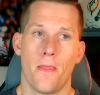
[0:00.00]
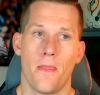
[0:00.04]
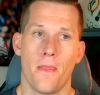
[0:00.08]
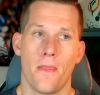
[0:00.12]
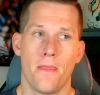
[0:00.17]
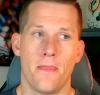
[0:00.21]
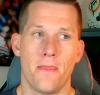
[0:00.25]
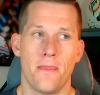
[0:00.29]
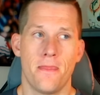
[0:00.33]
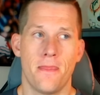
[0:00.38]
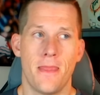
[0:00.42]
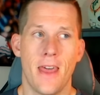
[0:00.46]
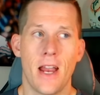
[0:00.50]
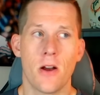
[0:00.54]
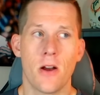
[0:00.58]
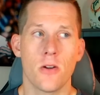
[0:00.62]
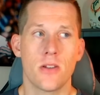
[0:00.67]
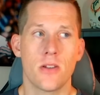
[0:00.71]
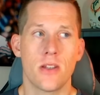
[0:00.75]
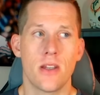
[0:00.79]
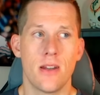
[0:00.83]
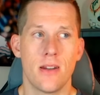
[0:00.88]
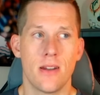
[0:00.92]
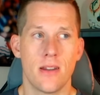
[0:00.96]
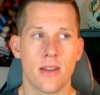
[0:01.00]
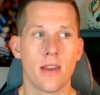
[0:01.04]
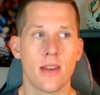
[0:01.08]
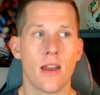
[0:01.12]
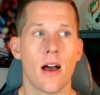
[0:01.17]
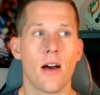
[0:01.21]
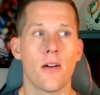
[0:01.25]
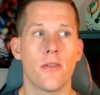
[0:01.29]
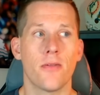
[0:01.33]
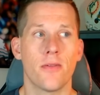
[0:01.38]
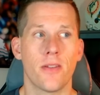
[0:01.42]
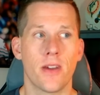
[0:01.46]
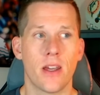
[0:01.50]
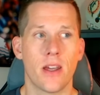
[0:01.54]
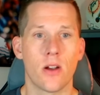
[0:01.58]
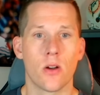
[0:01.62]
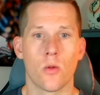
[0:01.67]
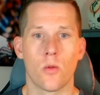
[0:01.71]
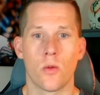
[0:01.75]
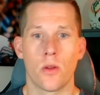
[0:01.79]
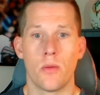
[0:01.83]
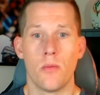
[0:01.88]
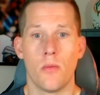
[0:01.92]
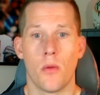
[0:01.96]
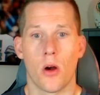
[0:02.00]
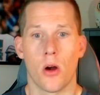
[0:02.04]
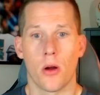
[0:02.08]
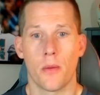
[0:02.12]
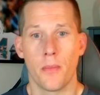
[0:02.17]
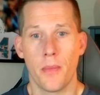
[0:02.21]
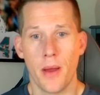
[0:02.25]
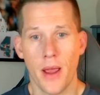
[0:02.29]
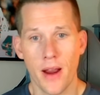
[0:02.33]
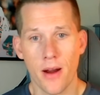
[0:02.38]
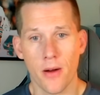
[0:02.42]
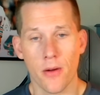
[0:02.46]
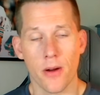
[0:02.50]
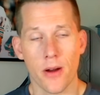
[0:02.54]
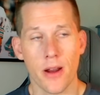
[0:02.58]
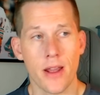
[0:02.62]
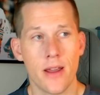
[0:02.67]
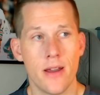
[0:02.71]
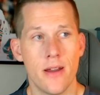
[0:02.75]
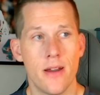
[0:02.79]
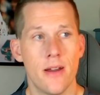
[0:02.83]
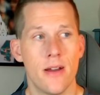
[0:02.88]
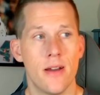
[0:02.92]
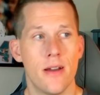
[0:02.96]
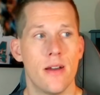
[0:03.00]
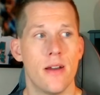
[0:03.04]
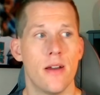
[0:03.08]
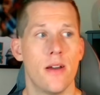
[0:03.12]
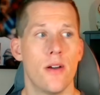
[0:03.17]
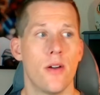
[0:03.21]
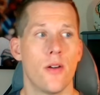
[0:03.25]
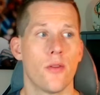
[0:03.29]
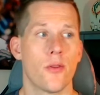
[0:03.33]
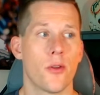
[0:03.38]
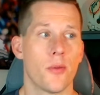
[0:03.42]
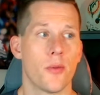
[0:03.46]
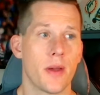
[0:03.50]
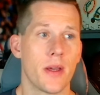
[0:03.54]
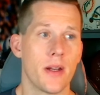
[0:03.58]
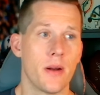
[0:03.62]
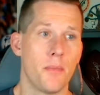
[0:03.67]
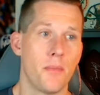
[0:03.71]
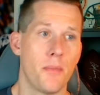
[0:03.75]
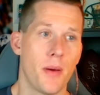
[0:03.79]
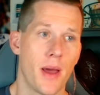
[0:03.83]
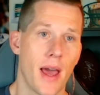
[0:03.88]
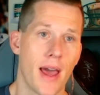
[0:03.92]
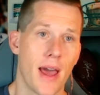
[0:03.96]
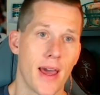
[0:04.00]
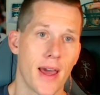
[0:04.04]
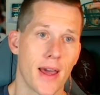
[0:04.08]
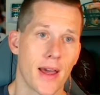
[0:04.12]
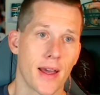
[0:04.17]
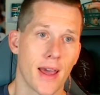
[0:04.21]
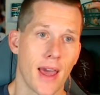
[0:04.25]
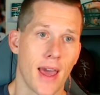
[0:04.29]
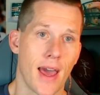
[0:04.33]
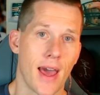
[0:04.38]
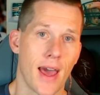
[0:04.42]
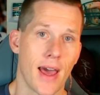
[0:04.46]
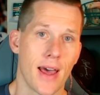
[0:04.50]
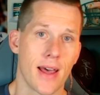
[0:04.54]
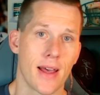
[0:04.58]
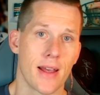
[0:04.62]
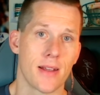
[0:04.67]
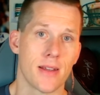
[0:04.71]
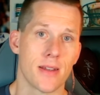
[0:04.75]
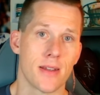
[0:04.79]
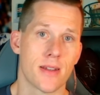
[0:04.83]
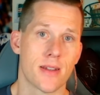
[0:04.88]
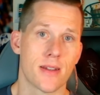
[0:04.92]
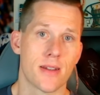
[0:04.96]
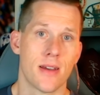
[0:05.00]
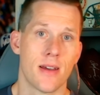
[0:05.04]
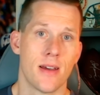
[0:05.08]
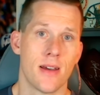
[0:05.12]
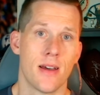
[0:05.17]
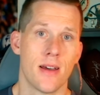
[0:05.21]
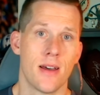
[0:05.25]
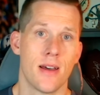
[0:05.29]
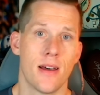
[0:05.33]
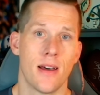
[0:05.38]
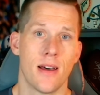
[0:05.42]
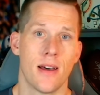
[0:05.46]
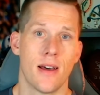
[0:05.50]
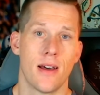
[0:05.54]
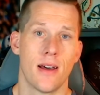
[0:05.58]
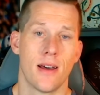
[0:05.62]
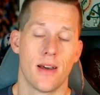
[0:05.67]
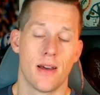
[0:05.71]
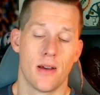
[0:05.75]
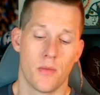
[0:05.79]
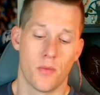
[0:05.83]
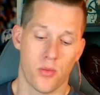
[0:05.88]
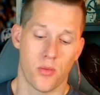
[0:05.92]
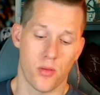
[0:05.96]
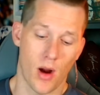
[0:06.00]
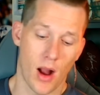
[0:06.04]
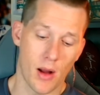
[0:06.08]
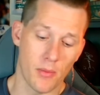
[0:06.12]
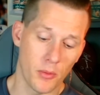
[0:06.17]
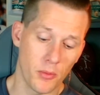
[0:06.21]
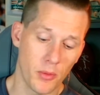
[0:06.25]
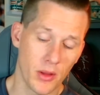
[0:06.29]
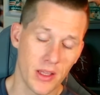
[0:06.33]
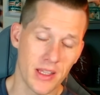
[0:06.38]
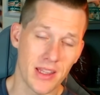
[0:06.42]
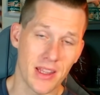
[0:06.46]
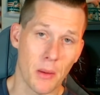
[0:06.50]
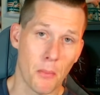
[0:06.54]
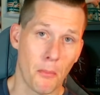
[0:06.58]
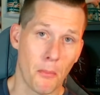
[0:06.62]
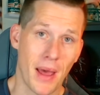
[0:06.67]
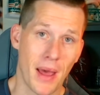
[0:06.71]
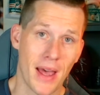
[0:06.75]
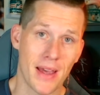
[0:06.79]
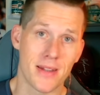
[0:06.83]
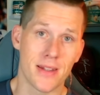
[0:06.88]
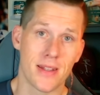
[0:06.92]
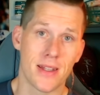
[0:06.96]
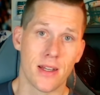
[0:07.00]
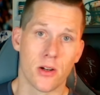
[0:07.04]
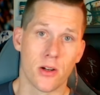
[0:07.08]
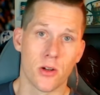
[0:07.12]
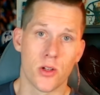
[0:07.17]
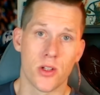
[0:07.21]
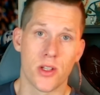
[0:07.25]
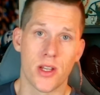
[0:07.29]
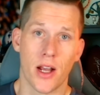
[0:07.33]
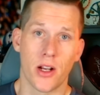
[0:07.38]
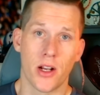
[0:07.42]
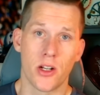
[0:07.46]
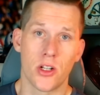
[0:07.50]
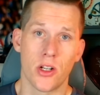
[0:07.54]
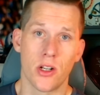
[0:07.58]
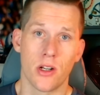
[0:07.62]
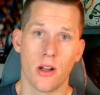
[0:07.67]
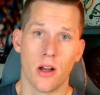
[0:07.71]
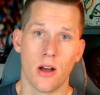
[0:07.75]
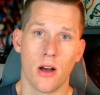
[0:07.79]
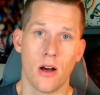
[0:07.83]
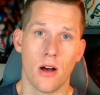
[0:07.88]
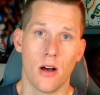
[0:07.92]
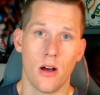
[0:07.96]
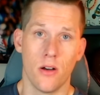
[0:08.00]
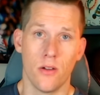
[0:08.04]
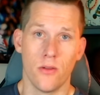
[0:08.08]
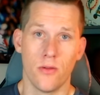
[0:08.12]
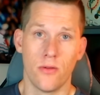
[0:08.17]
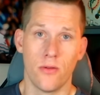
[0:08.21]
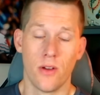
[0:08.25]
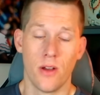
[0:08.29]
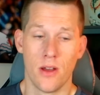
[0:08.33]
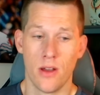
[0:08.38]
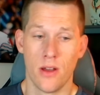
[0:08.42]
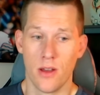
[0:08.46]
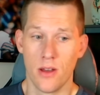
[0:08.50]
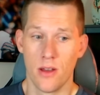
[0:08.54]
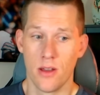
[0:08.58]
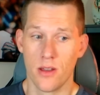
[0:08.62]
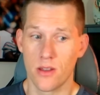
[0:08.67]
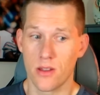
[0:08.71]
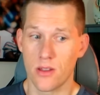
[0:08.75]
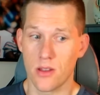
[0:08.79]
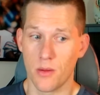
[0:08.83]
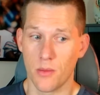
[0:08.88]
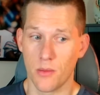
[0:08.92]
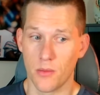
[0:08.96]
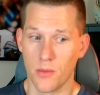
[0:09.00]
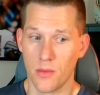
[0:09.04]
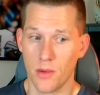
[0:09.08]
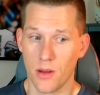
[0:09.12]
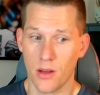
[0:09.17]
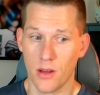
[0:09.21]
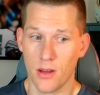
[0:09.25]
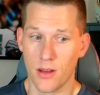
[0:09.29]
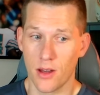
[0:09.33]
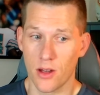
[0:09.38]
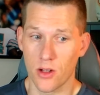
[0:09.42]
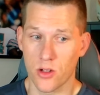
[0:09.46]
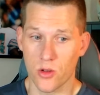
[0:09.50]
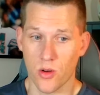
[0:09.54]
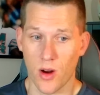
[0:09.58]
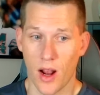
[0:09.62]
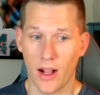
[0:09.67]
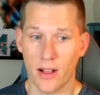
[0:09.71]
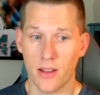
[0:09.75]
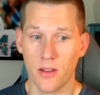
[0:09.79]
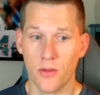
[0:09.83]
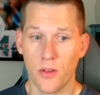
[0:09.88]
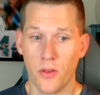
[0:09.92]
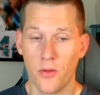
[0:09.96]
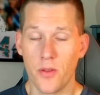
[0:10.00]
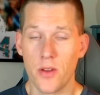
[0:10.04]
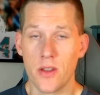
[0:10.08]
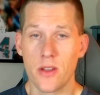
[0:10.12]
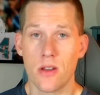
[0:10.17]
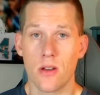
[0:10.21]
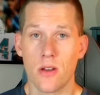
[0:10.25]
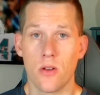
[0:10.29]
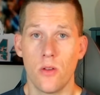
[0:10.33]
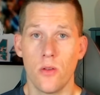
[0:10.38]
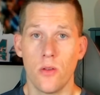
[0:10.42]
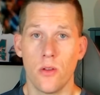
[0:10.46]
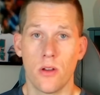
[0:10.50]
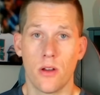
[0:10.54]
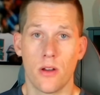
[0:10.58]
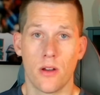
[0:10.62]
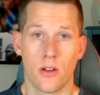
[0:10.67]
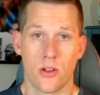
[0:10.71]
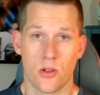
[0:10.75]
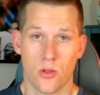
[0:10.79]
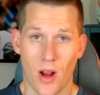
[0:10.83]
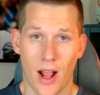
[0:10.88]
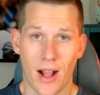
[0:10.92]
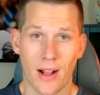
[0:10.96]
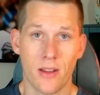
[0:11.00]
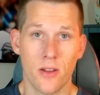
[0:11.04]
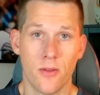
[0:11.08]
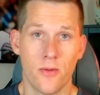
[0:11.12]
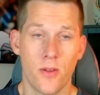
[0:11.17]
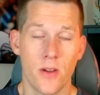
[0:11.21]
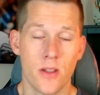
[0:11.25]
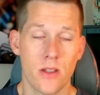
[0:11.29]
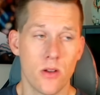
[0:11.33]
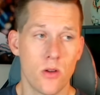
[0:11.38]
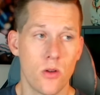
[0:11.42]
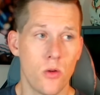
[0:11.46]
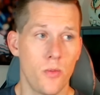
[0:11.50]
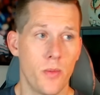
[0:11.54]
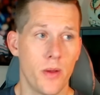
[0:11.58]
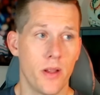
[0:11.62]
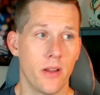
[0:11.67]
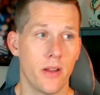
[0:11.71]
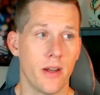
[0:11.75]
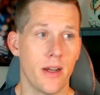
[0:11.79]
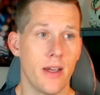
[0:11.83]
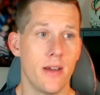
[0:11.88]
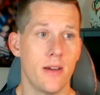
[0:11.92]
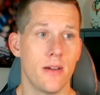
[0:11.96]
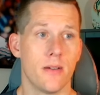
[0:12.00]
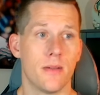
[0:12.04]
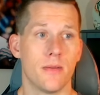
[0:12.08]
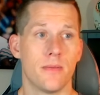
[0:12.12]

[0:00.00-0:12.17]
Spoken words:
there's enough here with Mark Perry for me to peg as probably the best intersection of some attractive physical ability,